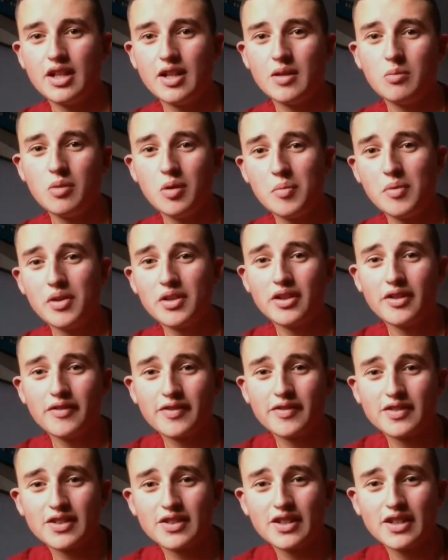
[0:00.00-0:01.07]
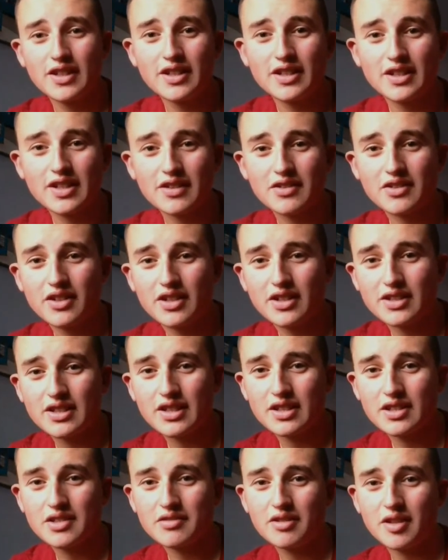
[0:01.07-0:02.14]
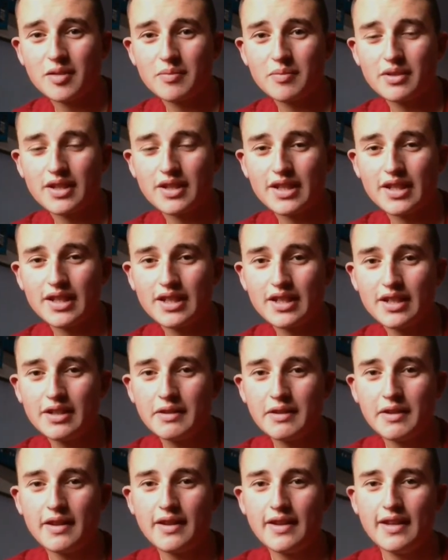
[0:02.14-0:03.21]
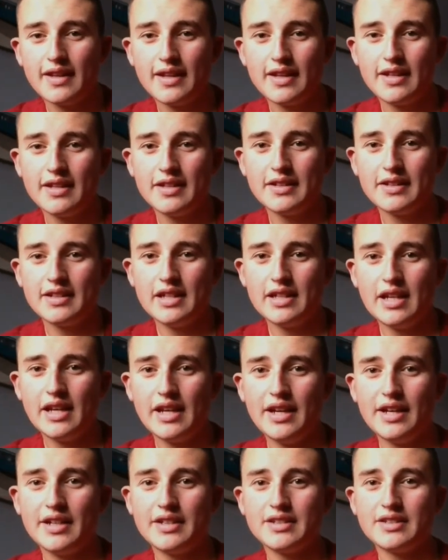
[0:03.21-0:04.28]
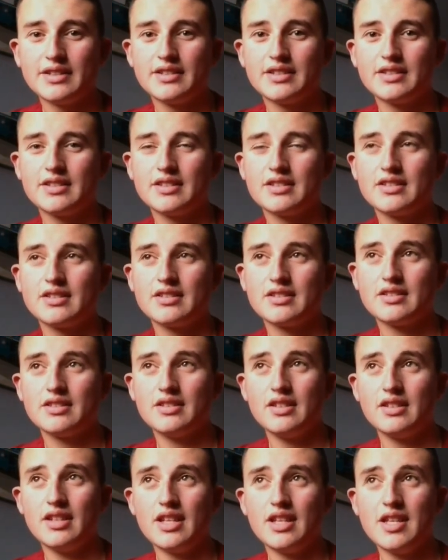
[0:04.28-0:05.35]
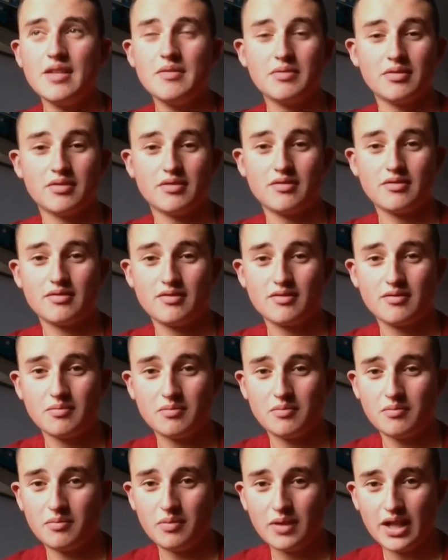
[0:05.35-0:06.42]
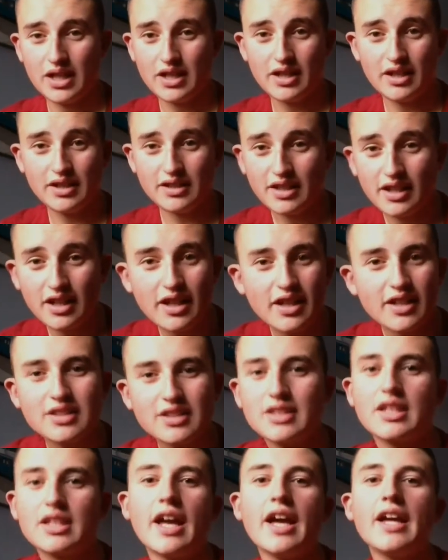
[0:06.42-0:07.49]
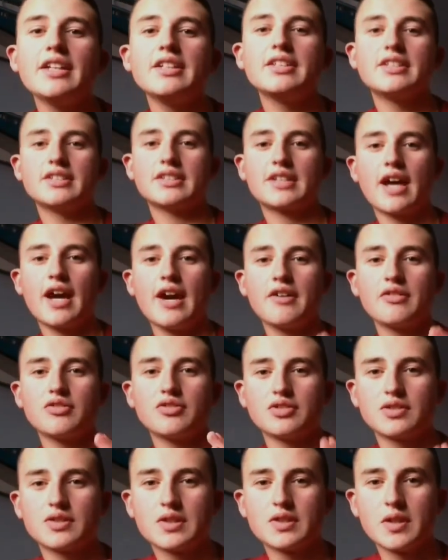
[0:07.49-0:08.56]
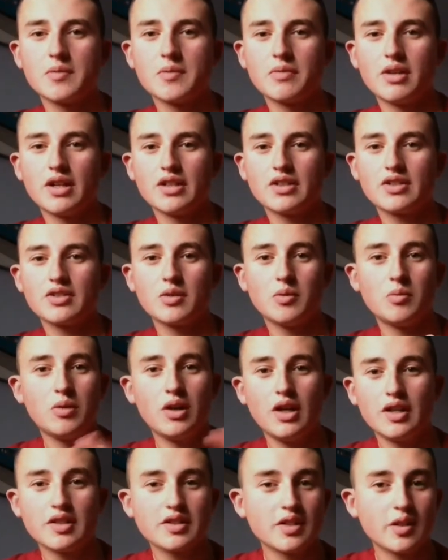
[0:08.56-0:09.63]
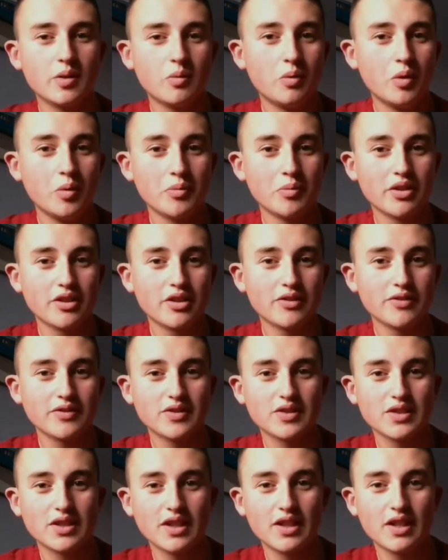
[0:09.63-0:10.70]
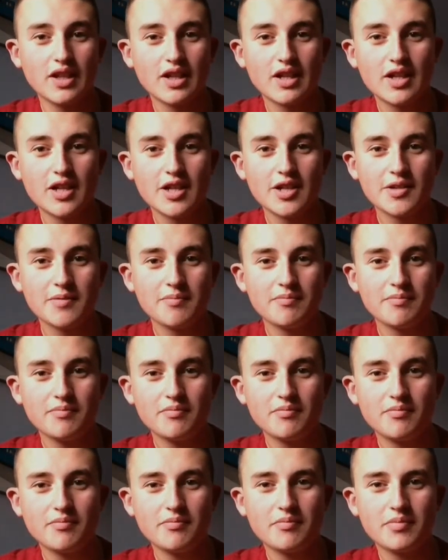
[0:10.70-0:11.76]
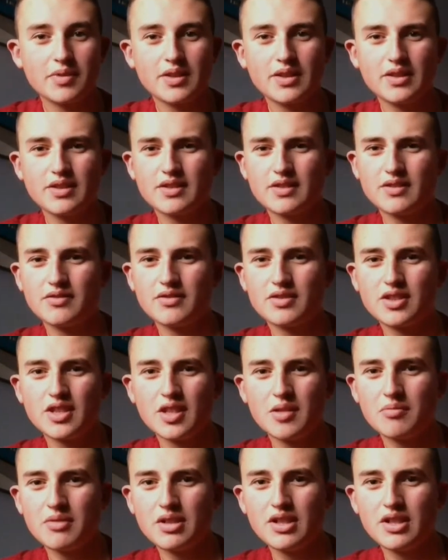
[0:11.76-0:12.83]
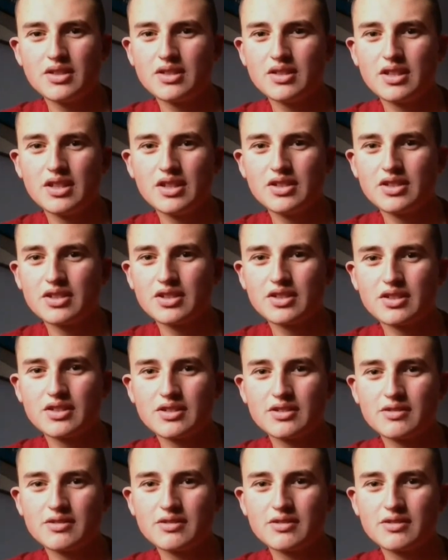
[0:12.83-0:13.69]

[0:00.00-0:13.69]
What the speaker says: woman officer, he kept trying to touch her up and that. And he was, wow, I hated his character so much, worse than woman officer, because for some reason he just